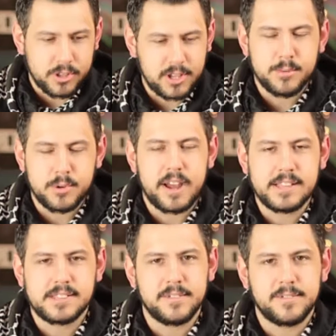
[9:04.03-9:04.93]
the human
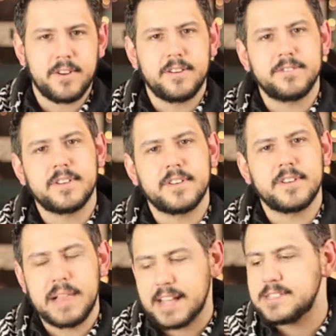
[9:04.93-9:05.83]
rights
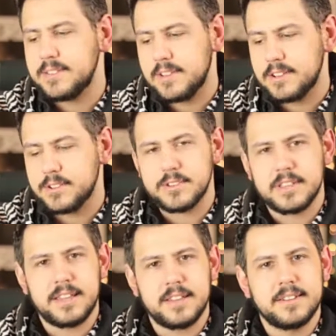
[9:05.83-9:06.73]
of blacks living under
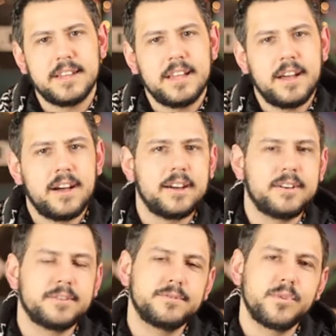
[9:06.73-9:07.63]
the
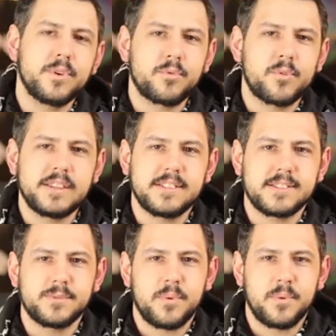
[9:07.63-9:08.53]

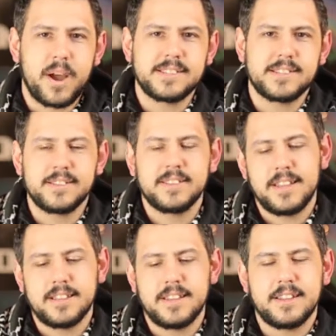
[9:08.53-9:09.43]
racist whites
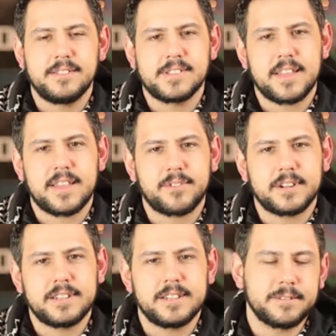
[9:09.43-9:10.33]
in South
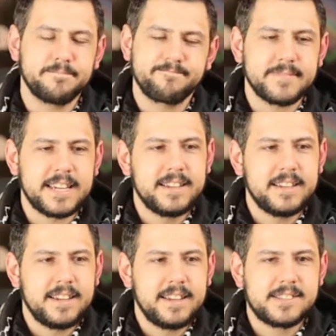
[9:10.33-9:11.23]
Africa.
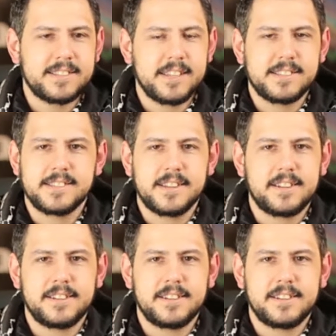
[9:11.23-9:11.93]
It's